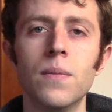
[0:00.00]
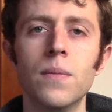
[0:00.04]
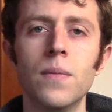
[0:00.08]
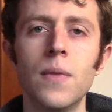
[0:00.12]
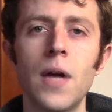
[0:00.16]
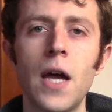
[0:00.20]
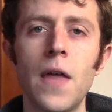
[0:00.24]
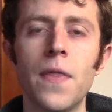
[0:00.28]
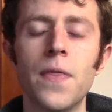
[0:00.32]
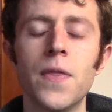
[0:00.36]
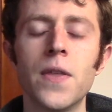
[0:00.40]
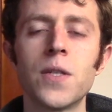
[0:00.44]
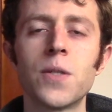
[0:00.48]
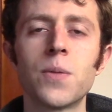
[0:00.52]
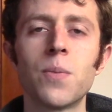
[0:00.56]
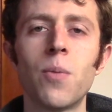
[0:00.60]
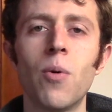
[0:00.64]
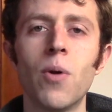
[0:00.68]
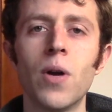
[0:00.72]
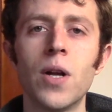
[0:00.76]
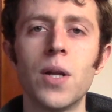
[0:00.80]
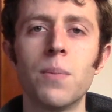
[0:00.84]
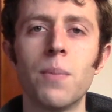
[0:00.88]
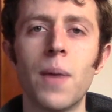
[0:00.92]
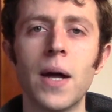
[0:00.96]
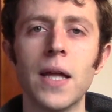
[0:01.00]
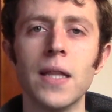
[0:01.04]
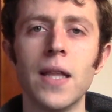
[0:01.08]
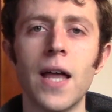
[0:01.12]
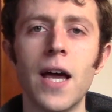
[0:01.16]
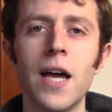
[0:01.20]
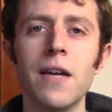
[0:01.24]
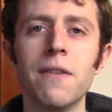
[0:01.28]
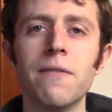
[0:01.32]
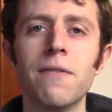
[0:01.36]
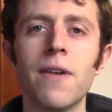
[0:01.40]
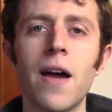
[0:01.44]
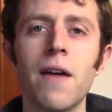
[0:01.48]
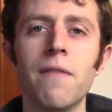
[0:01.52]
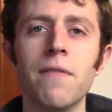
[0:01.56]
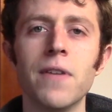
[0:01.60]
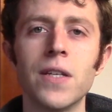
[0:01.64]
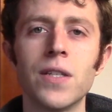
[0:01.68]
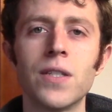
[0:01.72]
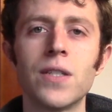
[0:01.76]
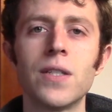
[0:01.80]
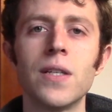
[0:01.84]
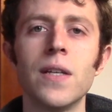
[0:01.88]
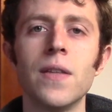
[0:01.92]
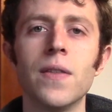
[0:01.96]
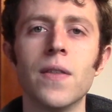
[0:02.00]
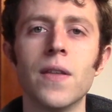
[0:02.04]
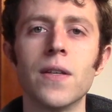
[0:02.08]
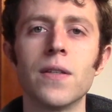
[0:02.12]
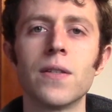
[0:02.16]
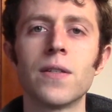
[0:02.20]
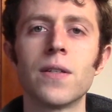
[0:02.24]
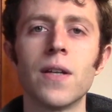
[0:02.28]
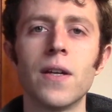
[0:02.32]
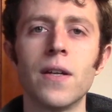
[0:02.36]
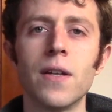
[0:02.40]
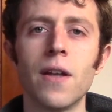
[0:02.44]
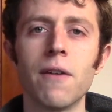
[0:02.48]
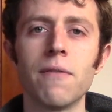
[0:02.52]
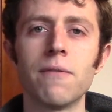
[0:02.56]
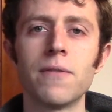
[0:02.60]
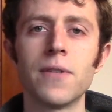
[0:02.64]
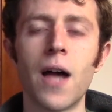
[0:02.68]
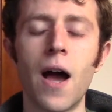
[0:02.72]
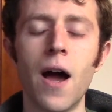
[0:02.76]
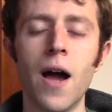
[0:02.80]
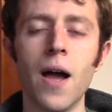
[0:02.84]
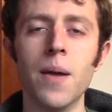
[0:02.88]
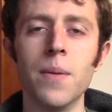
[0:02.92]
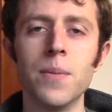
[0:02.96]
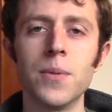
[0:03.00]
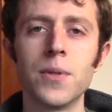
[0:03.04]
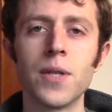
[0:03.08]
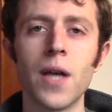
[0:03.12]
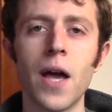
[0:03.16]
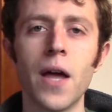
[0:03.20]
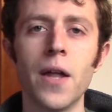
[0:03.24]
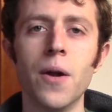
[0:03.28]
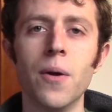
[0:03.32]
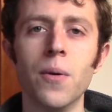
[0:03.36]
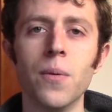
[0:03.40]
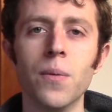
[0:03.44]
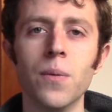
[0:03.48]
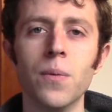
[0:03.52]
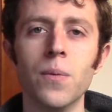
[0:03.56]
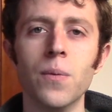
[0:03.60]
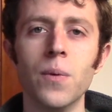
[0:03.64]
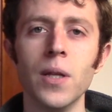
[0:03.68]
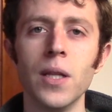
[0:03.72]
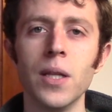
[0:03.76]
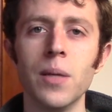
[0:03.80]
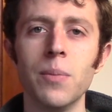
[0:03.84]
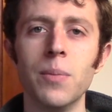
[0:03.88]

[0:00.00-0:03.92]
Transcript: at this point in my life, having seen this enough times, I don't really